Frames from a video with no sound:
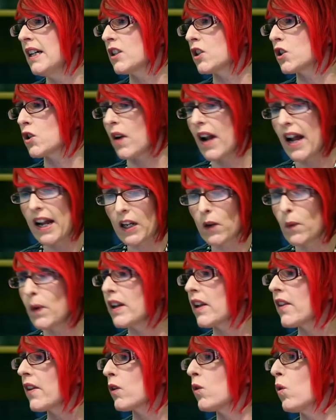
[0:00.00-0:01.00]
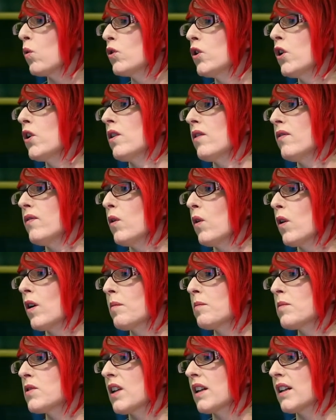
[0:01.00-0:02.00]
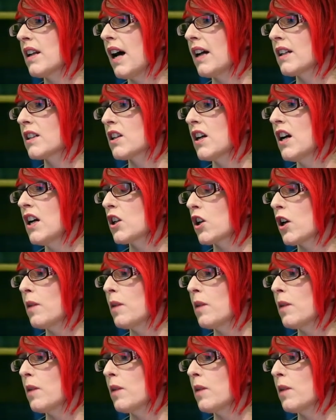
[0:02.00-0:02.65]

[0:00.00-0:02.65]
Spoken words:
to try and go in their own uniforms and